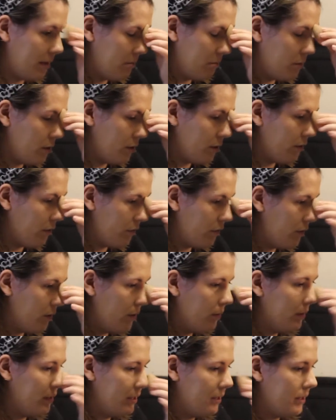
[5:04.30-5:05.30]
and
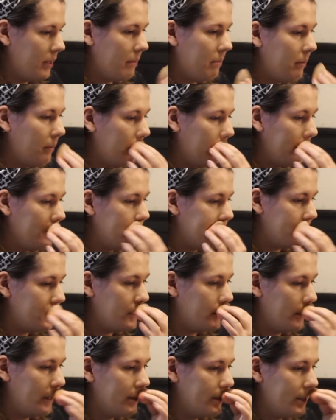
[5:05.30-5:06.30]
beautiful when you get proposed
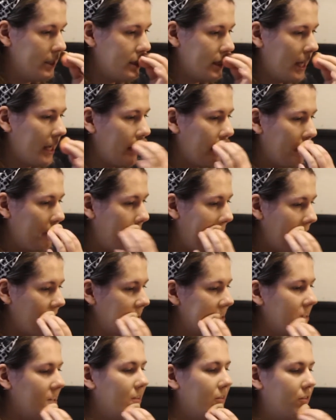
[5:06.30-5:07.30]
to, and just like
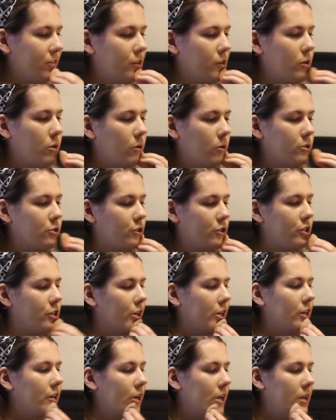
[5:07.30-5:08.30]
imagine if your
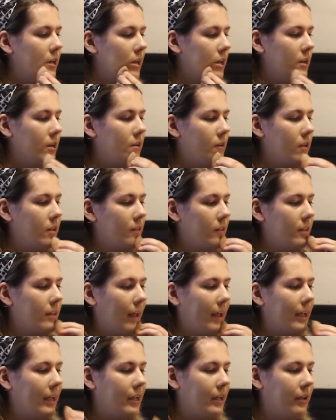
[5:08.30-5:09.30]
culture
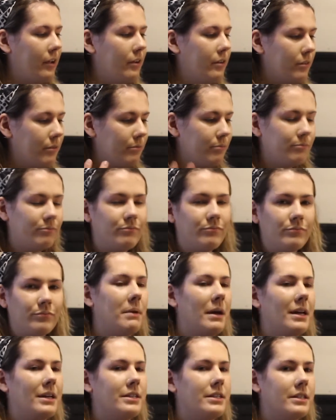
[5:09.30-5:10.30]
like
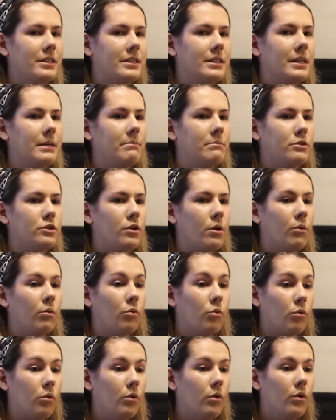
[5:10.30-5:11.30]
but it just seems so
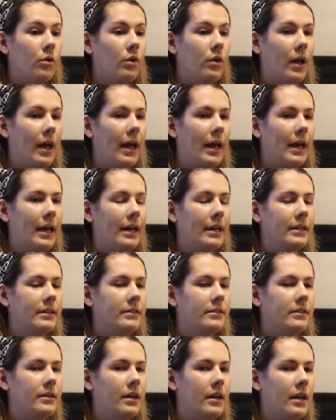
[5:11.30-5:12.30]
cruel,
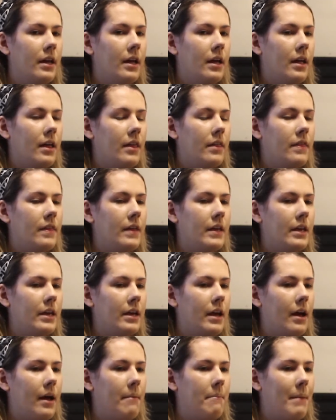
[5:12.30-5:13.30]
and
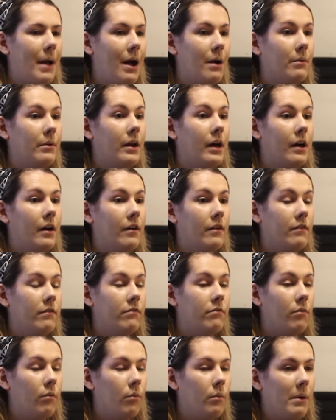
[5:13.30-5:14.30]
the amount
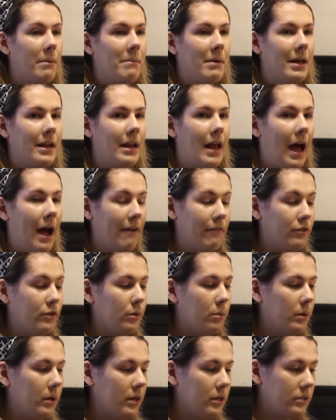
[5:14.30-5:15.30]
of women
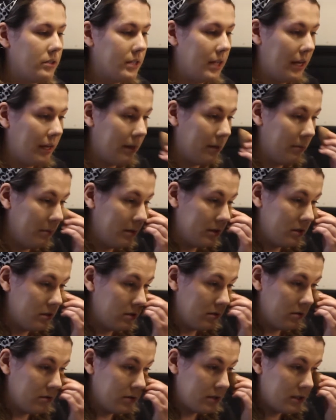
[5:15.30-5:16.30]
afterwards that commit
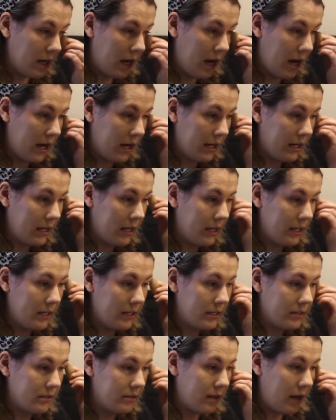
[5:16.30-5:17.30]
suicide
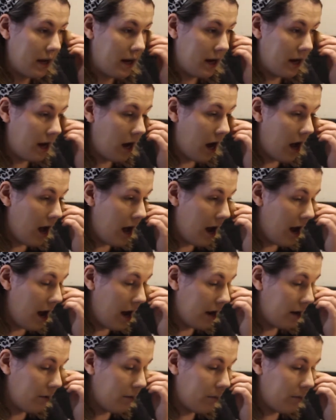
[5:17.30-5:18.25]
is a high